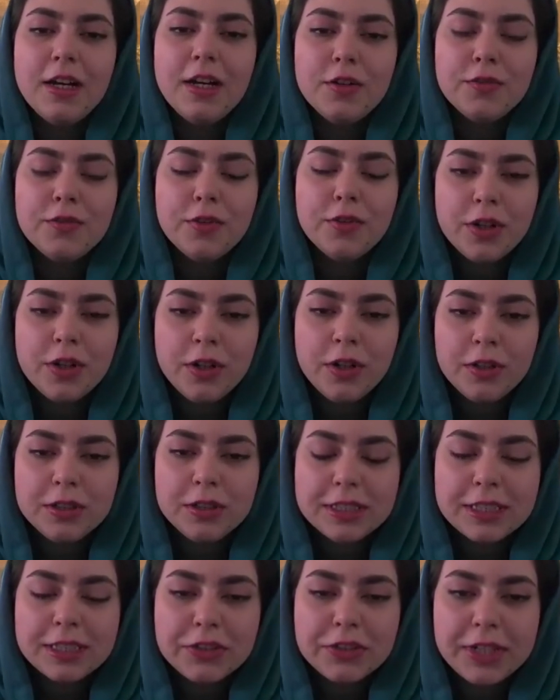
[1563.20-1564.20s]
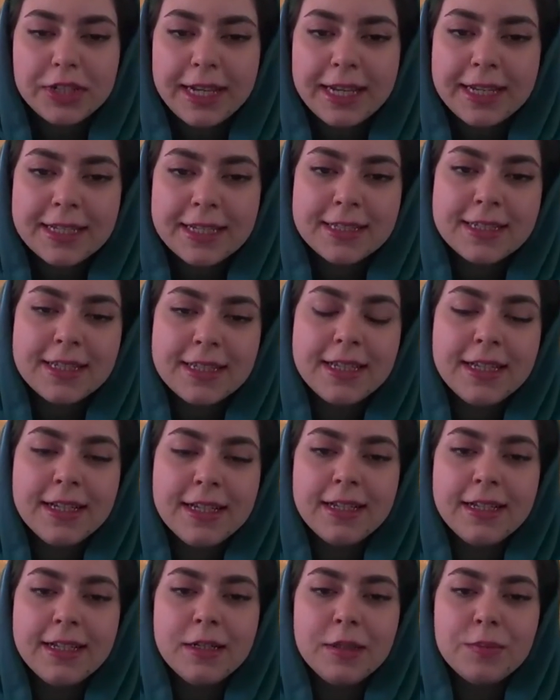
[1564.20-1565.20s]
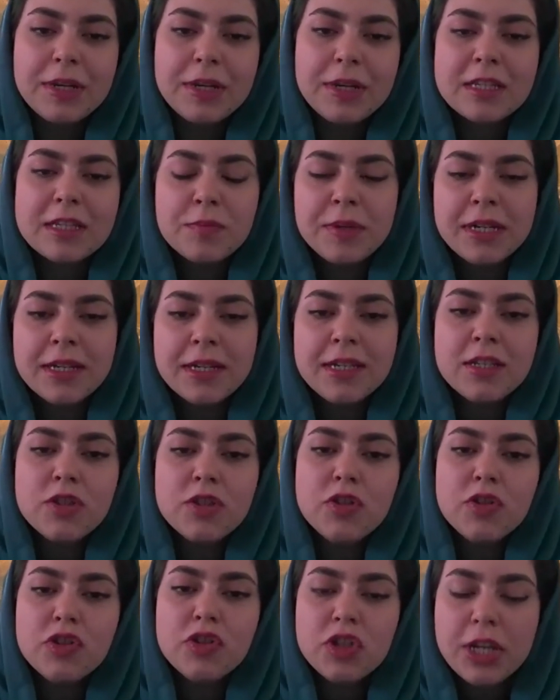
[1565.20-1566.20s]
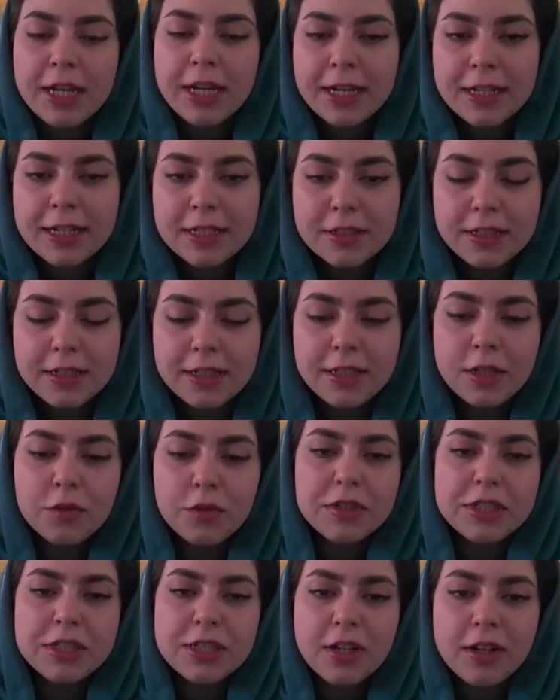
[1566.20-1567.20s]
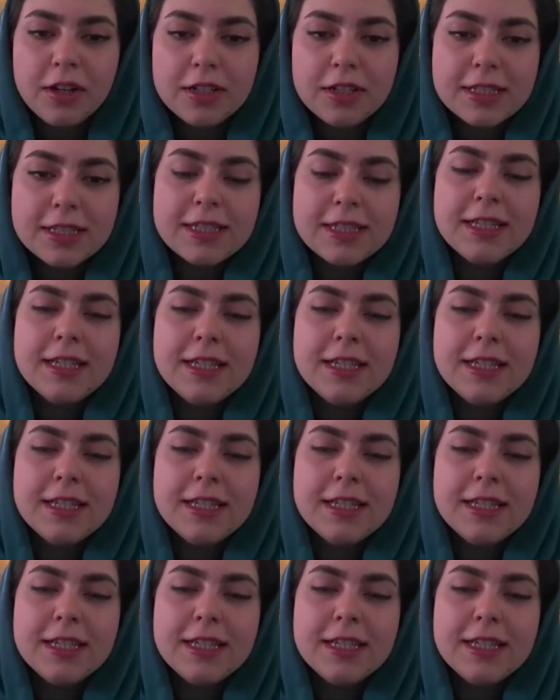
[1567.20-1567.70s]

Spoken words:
for all the great experience you shared with us.